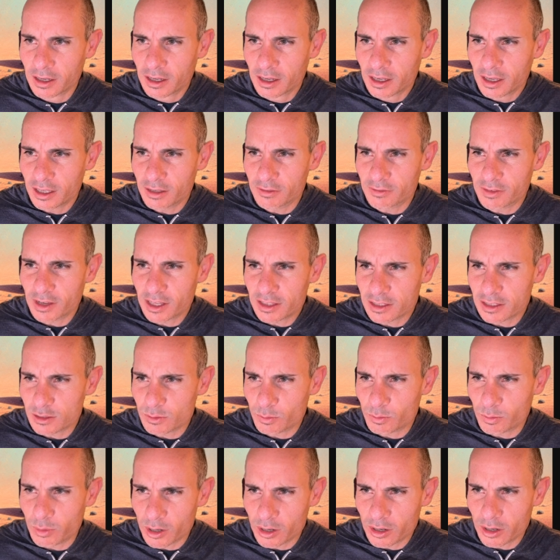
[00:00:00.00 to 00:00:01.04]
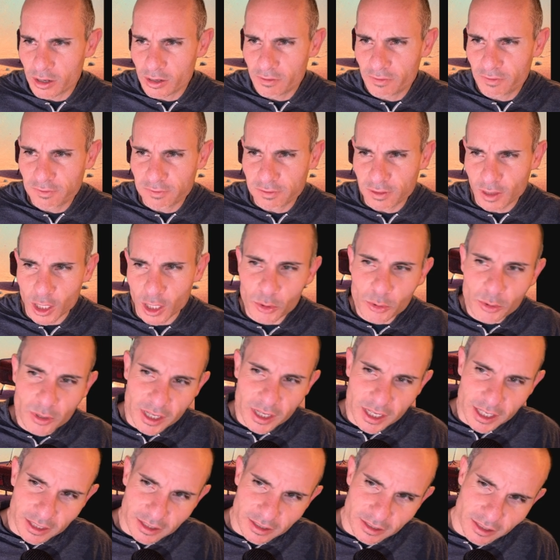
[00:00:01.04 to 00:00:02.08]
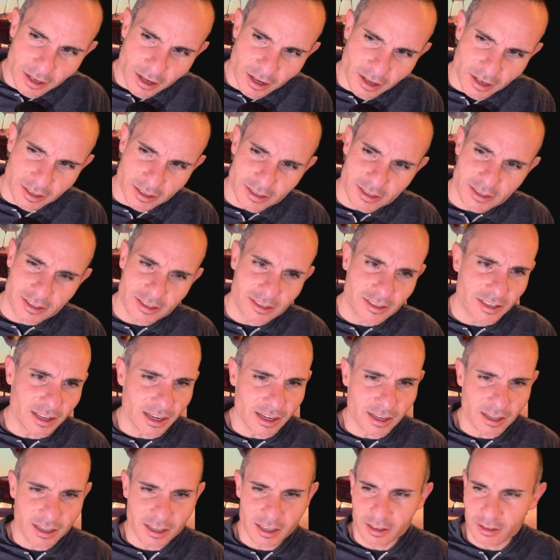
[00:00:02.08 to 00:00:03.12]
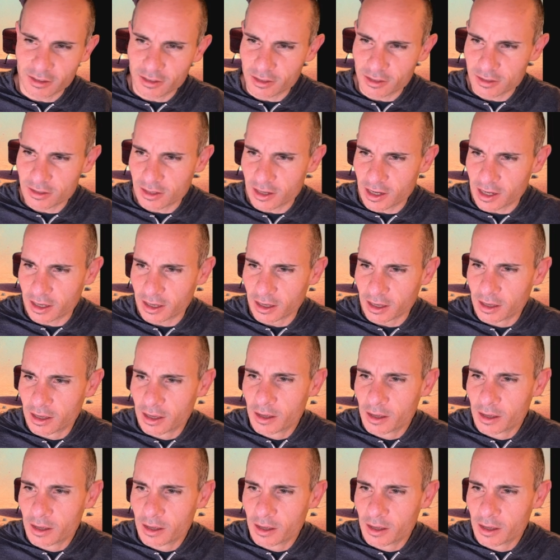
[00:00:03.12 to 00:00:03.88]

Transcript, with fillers: You've got this bird floating on a stick, it looks like.